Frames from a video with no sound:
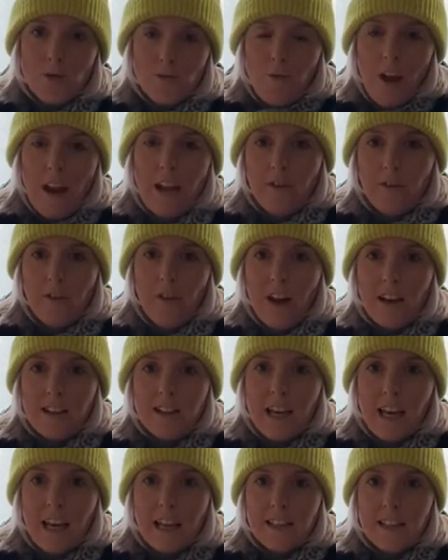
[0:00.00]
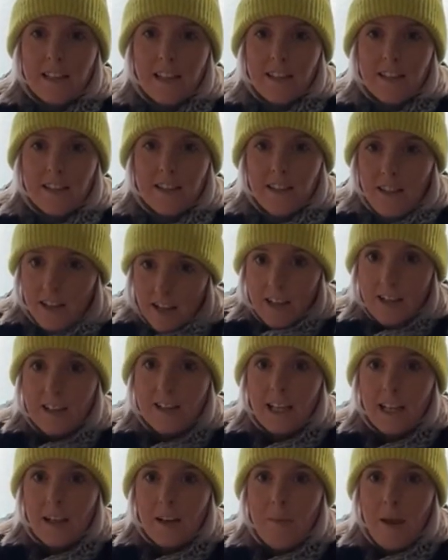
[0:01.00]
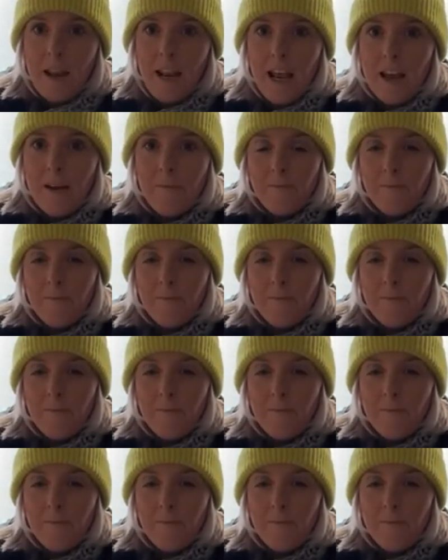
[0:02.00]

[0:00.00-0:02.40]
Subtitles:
ready for our science lesson. See you in a minute.